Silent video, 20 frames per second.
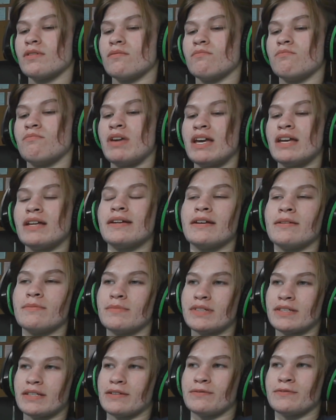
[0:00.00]
made
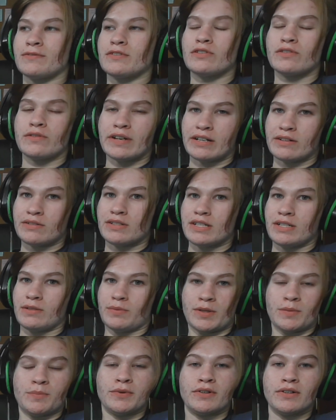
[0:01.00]
himself grounded
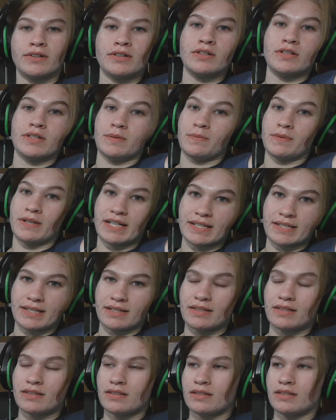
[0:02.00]
with both those
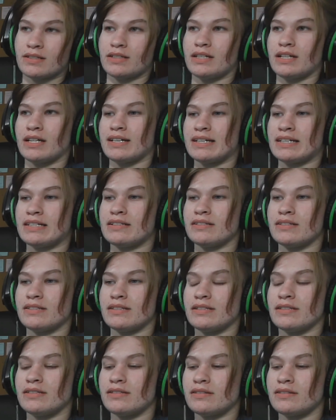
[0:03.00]
presents and